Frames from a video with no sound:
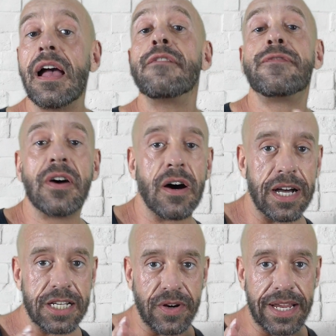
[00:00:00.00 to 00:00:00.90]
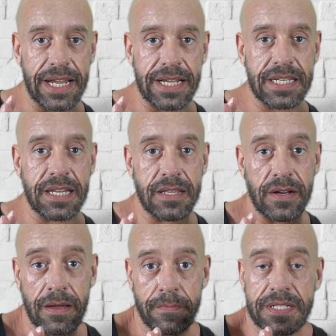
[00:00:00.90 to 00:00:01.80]
If we're not hydrated, then
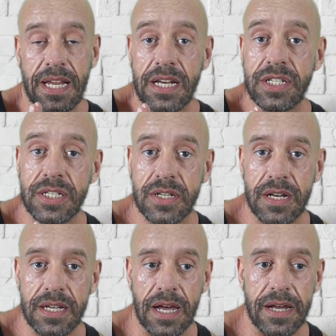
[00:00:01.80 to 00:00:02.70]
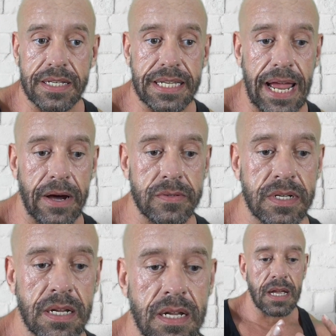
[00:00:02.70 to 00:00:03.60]
that percentage is going to go
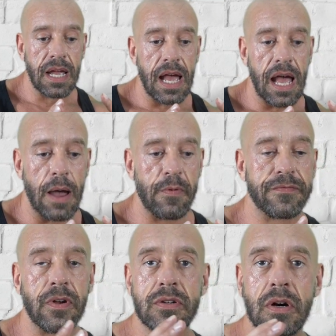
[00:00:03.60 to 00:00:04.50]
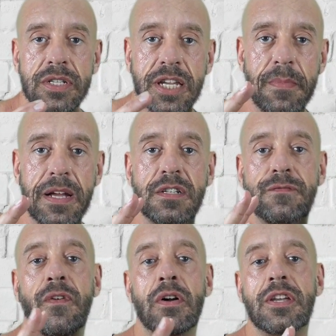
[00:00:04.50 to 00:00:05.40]
down, and we've not got so much
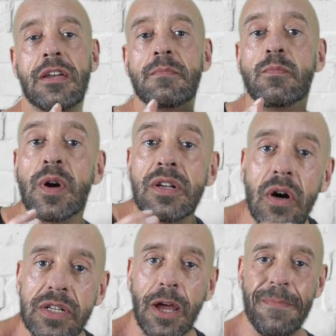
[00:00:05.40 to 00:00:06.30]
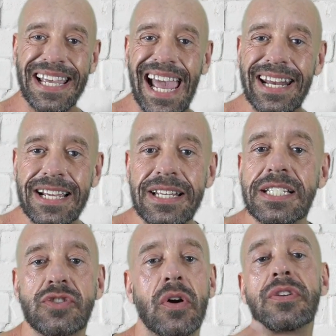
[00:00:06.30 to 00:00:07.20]
volume, we're not so mechanically
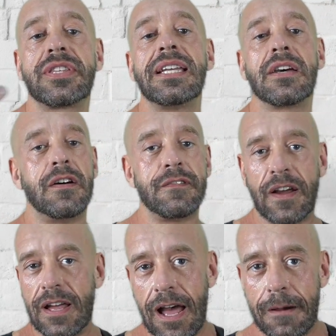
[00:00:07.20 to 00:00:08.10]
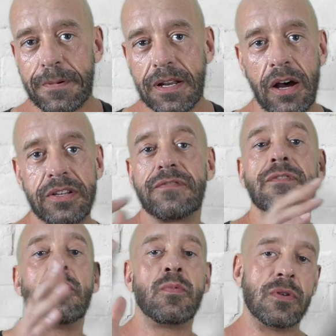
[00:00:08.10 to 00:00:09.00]
strong. Think of a plant, you've
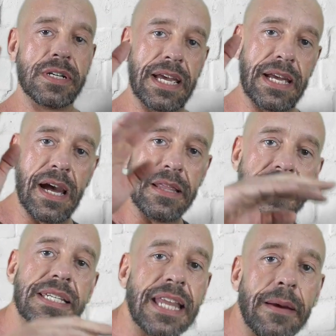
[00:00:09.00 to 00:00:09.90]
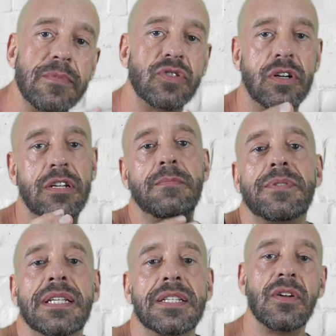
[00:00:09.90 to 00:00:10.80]
not watered it and the stem
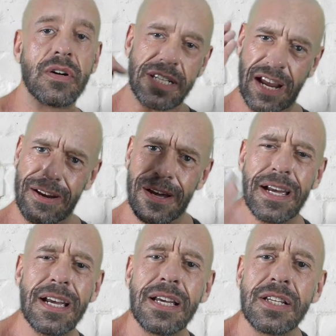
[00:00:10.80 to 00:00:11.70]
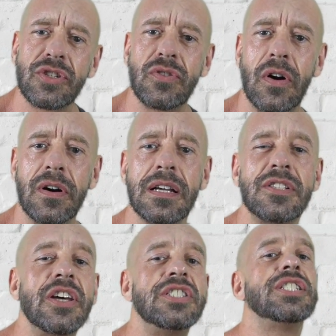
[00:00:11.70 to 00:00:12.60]
droops, it's not so strong.
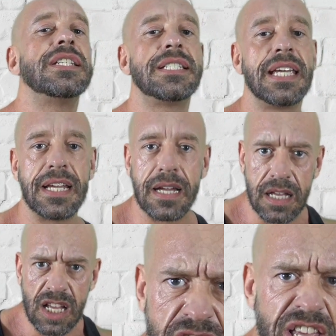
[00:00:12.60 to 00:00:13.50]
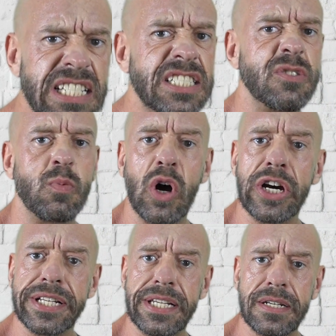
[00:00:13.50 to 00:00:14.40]
Turgidity, that's the
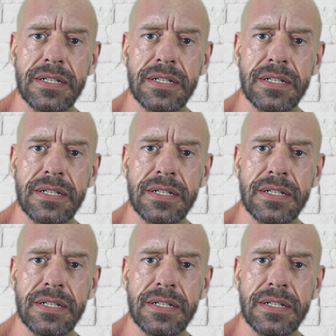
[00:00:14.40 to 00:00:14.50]
word.